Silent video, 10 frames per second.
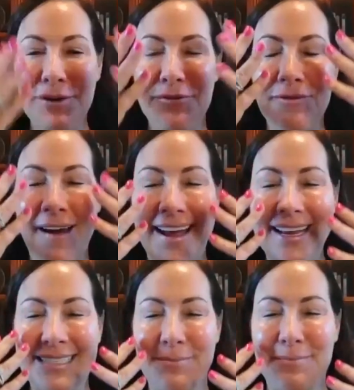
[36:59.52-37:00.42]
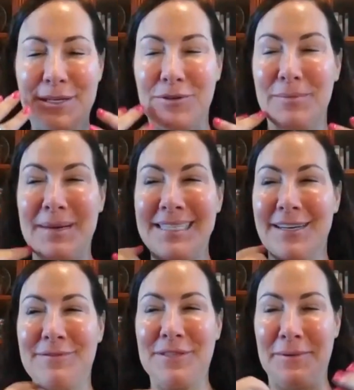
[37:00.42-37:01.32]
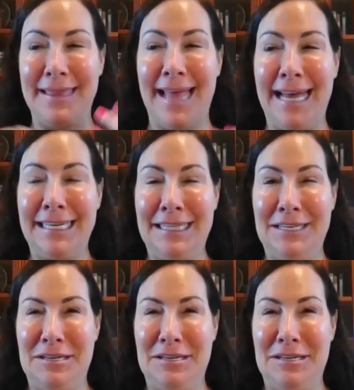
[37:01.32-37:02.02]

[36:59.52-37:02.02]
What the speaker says: to cry because I'm picturing myself doing that and the